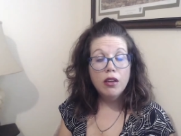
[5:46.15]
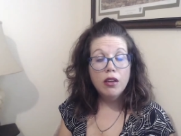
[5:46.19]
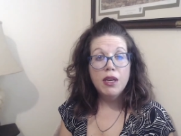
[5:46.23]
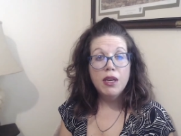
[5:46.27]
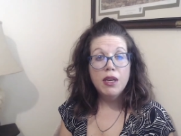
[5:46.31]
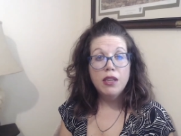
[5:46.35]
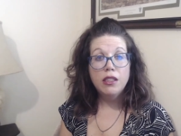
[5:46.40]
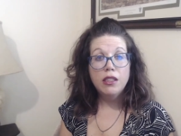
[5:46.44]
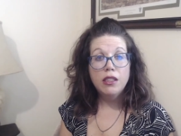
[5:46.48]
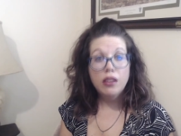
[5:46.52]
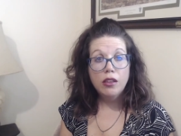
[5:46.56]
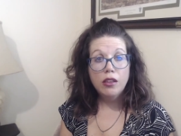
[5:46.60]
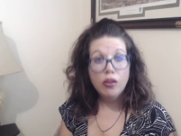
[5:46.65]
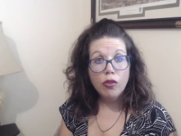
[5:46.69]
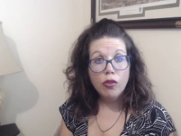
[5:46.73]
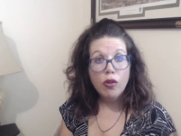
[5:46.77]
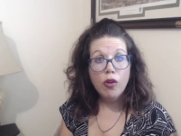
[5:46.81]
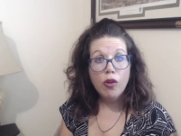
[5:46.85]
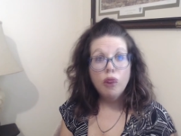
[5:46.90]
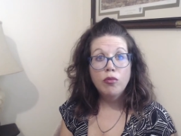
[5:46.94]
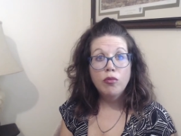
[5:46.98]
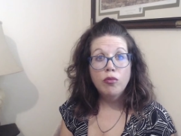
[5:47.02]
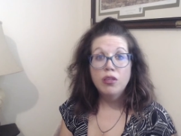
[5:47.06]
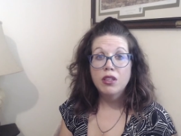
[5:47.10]
and make it your
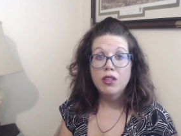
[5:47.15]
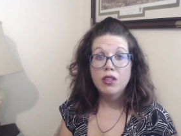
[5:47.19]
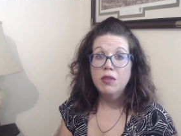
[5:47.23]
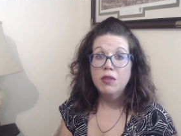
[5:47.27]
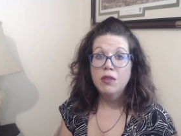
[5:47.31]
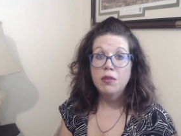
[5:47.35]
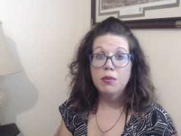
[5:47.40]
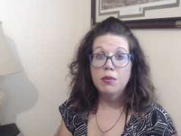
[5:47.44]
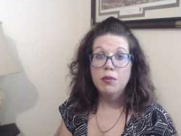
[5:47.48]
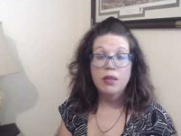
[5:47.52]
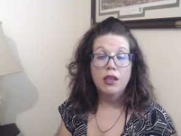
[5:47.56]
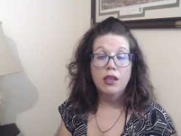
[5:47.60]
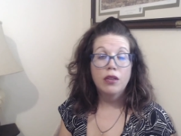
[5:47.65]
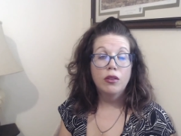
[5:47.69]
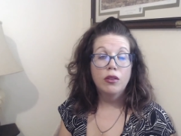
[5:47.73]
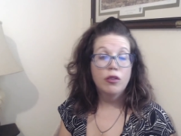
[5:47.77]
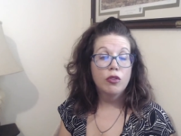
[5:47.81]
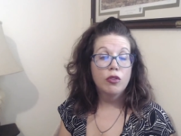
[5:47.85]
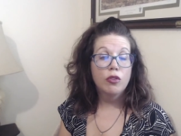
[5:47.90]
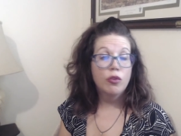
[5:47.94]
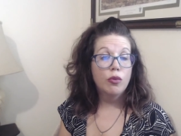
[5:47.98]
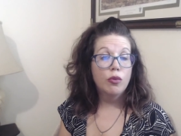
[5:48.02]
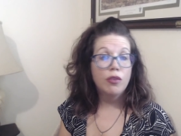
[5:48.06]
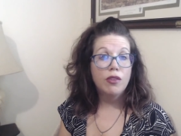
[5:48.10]
own, sometimes
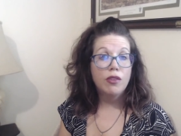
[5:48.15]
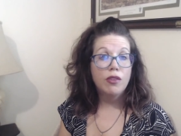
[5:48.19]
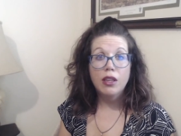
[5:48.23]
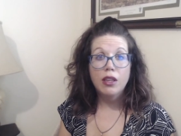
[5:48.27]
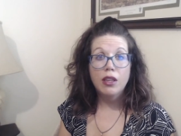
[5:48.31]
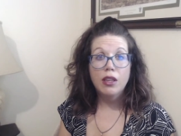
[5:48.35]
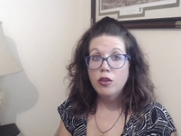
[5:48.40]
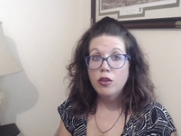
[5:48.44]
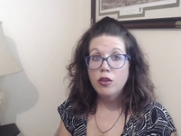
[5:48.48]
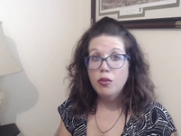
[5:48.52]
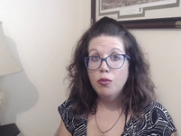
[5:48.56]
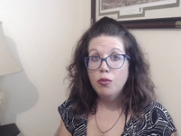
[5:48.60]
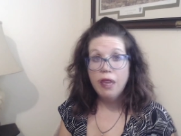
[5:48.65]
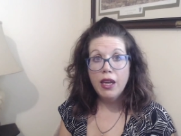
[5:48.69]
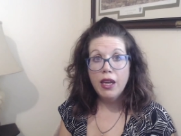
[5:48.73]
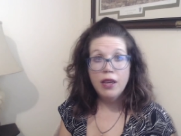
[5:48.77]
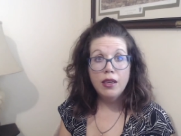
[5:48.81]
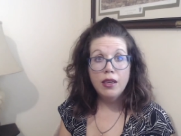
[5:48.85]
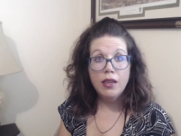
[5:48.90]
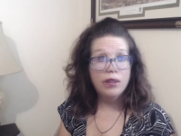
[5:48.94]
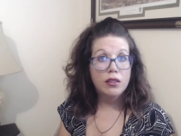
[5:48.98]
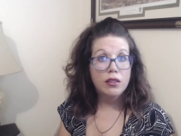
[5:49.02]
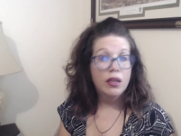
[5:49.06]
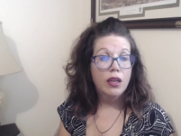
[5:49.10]
landlords won't even let you
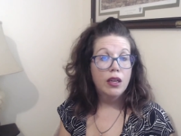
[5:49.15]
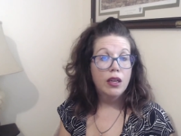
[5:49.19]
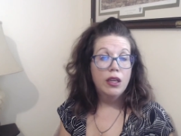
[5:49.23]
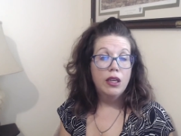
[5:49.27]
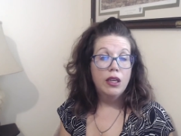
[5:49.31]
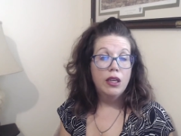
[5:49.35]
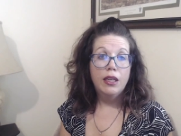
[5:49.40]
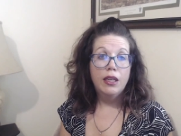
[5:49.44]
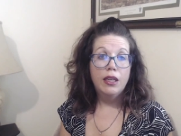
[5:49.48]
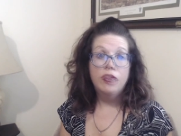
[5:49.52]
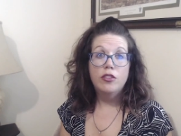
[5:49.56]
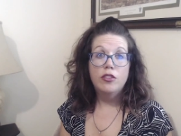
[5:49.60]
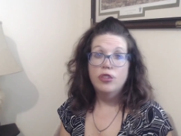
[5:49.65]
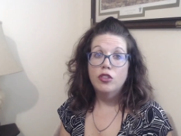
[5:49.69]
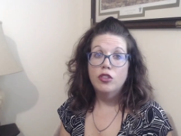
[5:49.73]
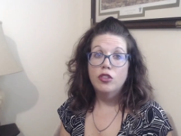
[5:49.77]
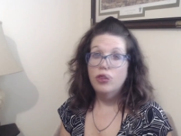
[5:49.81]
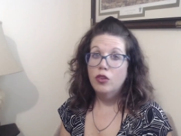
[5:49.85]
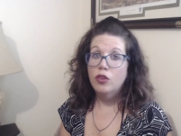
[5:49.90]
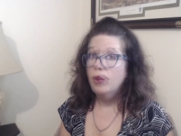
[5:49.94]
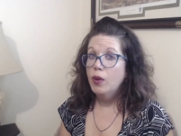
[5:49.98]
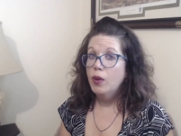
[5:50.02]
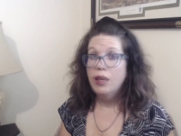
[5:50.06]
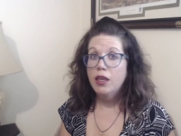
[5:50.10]
paint. It's
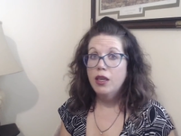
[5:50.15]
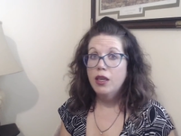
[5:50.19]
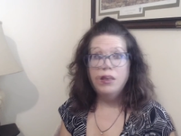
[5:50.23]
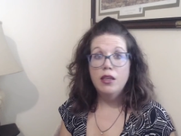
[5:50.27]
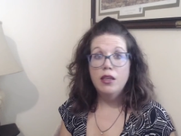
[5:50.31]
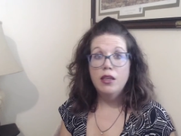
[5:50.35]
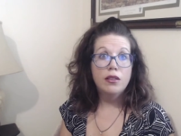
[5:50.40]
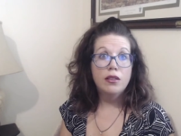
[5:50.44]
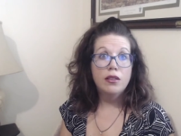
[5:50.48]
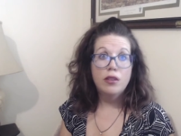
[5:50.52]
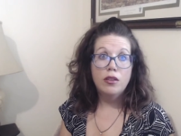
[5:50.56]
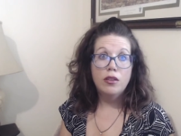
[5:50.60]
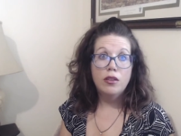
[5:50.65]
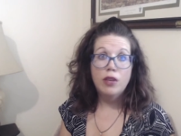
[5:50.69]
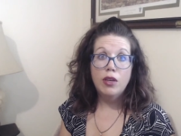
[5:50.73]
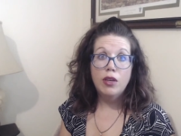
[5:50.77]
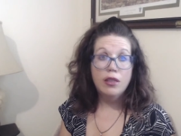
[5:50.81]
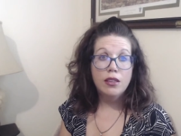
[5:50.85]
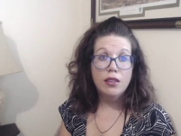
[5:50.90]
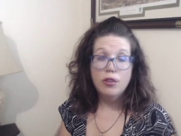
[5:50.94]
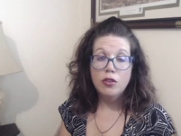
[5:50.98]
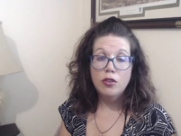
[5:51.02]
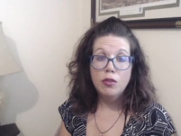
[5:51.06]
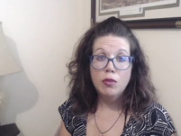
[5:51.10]
just the way it is, and you
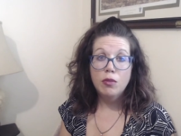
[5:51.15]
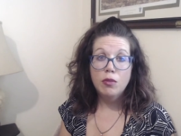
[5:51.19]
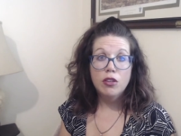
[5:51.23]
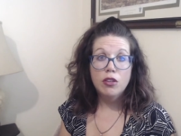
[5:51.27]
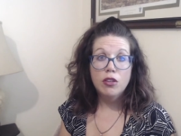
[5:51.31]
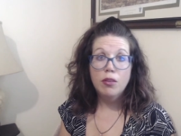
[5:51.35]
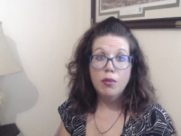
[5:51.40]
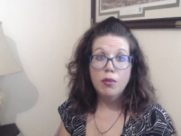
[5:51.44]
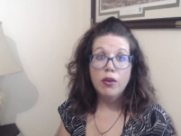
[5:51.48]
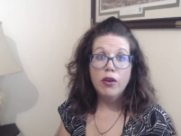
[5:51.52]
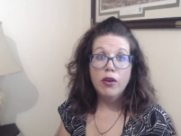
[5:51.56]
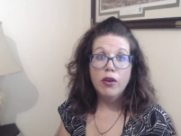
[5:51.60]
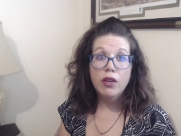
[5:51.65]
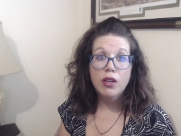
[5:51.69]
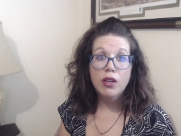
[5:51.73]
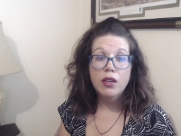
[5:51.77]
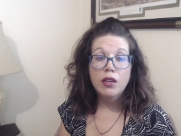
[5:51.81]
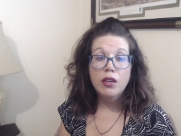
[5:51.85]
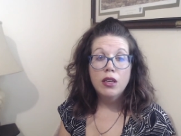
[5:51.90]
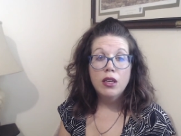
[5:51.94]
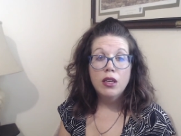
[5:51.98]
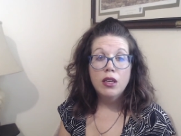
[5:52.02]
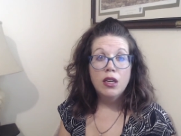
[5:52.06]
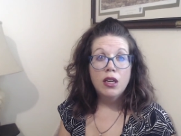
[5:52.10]
can't do much about it.
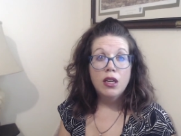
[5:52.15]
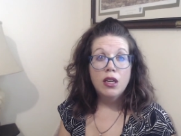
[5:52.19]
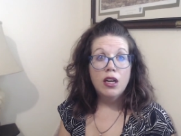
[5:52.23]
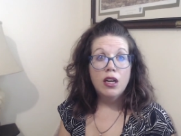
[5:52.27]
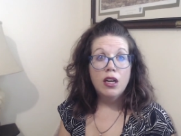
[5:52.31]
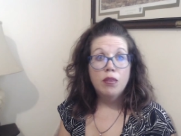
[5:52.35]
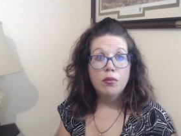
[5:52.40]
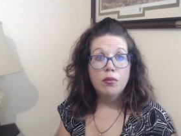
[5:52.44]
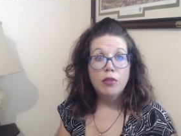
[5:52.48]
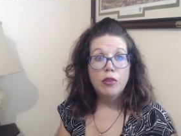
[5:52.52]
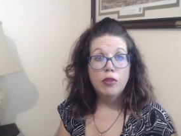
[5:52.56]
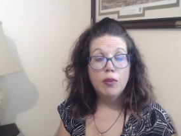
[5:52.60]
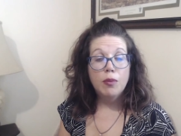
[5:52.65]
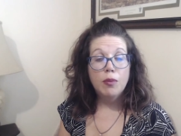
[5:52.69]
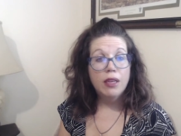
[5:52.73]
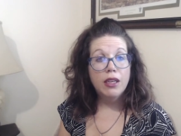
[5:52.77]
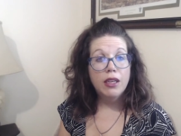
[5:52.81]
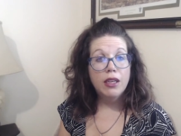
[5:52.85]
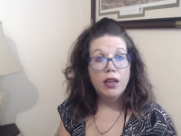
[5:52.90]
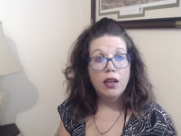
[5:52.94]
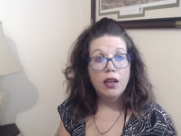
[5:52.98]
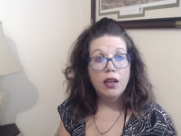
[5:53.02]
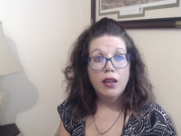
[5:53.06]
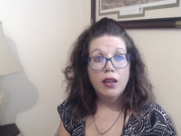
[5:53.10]
Um, you
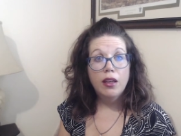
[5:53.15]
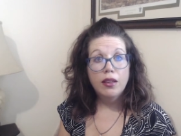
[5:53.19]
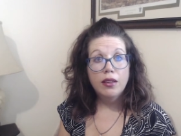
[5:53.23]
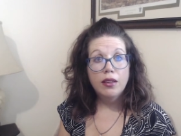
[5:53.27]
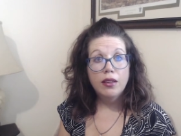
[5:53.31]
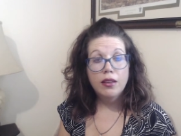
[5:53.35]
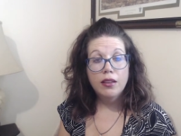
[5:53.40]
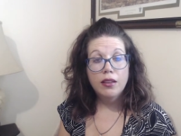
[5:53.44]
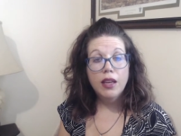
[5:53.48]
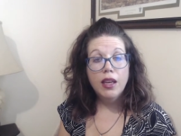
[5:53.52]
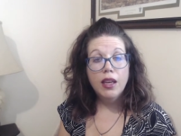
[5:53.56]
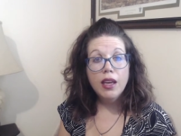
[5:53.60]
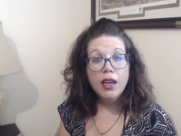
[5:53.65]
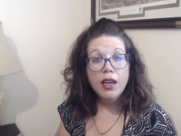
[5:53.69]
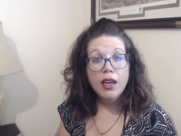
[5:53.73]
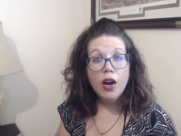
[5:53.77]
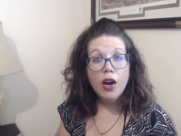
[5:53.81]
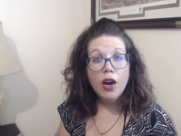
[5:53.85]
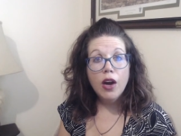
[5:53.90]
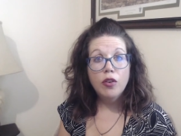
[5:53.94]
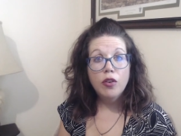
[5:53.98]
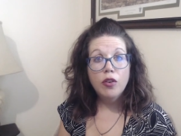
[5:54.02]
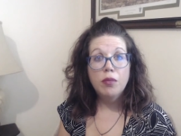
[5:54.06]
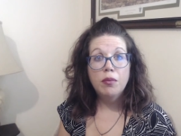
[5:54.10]
might not like the
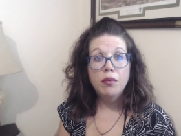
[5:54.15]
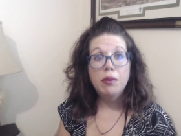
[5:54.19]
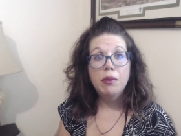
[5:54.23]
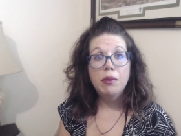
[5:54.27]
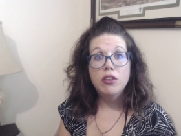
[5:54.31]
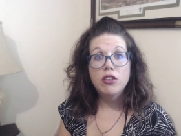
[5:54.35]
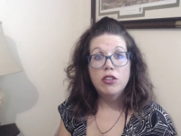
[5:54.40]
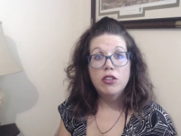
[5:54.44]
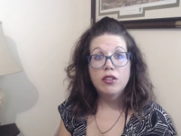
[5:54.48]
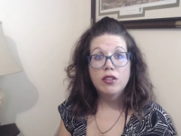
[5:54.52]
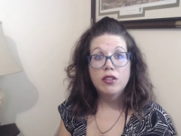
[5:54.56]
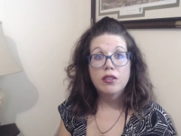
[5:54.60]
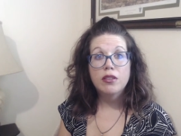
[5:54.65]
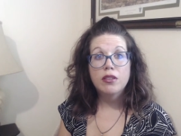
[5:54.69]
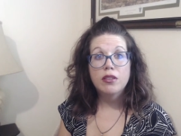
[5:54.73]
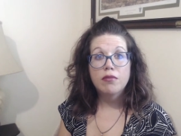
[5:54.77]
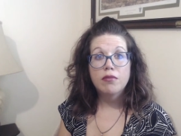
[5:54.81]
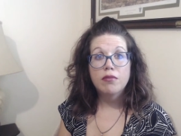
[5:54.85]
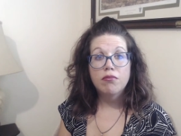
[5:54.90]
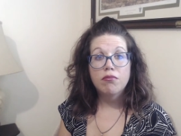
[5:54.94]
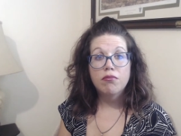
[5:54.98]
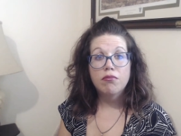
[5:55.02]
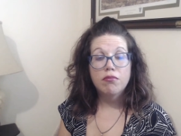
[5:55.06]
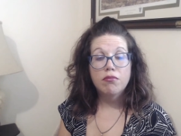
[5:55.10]
layout, and maybe just
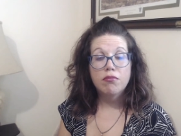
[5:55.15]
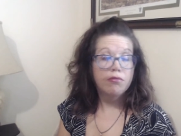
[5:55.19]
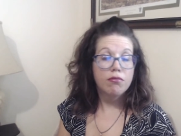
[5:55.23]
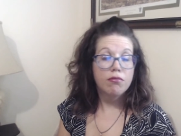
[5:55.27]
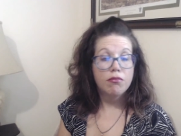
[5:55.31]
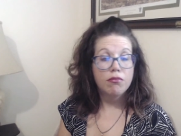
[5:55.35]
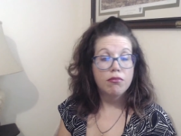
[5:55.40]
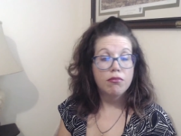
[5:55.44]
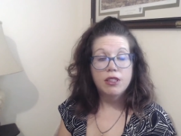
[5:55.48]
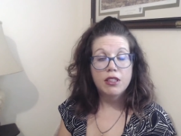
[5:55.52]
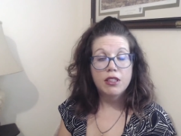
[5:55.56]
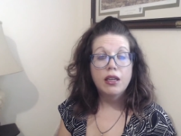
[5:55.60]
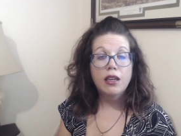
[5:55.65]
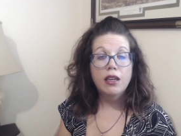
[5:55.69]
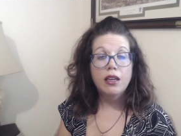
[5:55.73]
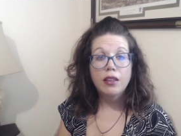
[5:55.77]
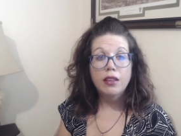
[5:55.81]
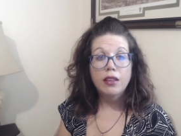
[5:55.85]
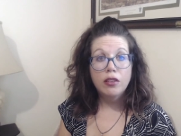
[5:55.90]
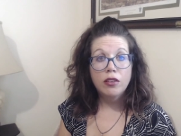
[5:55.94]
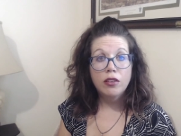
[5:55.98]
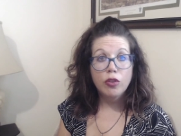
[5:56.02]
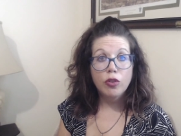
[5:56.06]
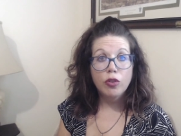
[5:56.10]

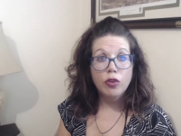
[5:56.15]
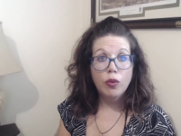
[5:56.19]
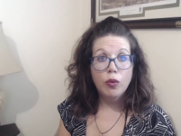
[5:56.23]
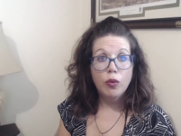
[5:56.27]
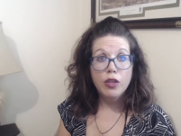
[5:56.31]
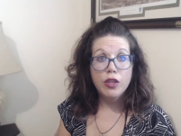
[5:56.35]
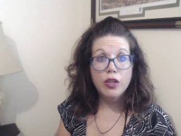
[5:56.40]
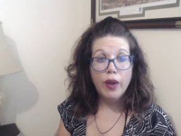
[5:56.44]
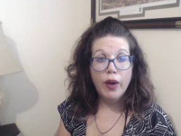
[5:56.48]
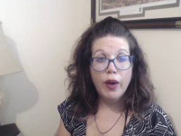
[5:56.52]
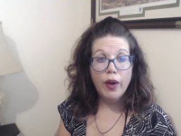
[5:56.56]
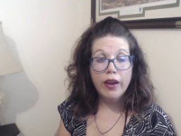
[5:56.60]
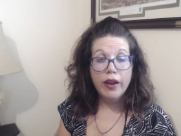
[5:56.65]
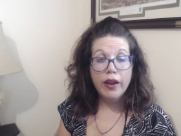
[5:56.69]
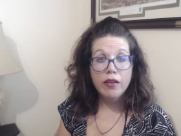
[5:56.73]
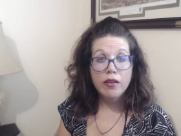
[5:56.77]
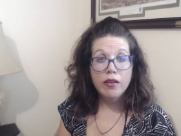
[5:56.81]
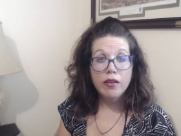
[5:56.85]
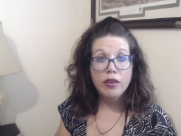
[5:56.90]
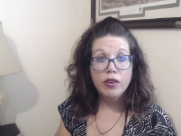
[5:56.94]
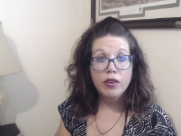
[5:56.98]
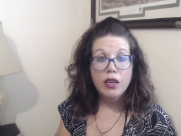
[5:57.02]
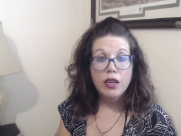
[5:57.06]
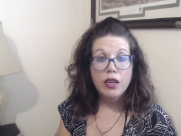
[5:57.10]
settling for what you have.